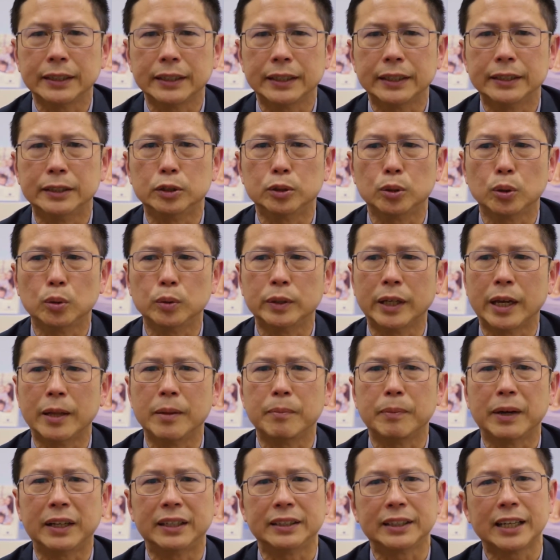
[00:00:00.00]
And so that
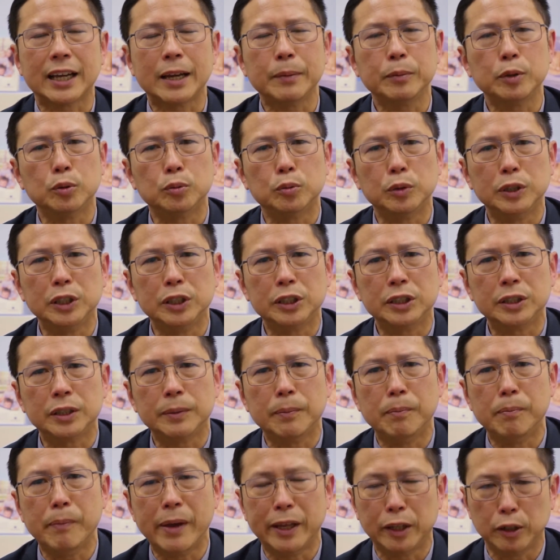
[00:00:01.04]
by the time you reach
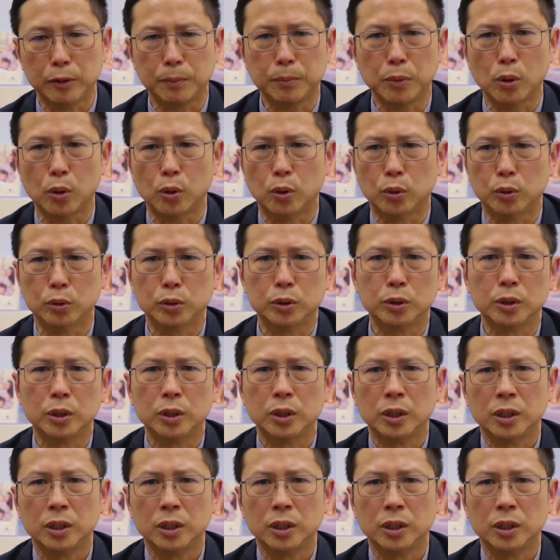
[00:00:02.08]
menopause,